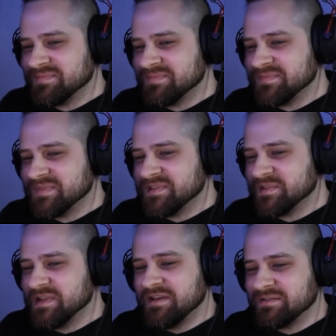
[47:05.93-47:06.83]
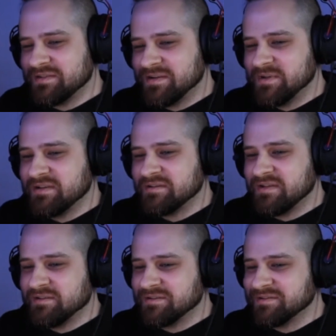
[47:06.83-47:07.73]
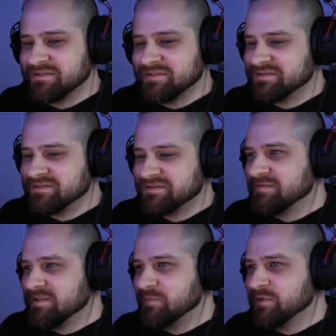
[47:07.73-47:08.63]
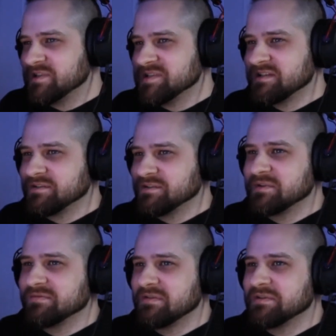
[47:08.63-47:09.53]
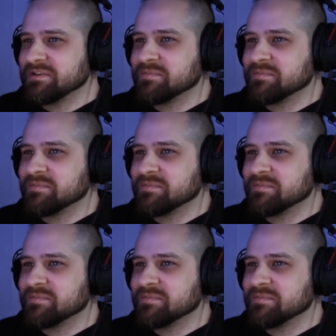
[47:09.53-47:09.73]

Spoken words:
So yeah, I mean, I wouldn't say a little bit of everything,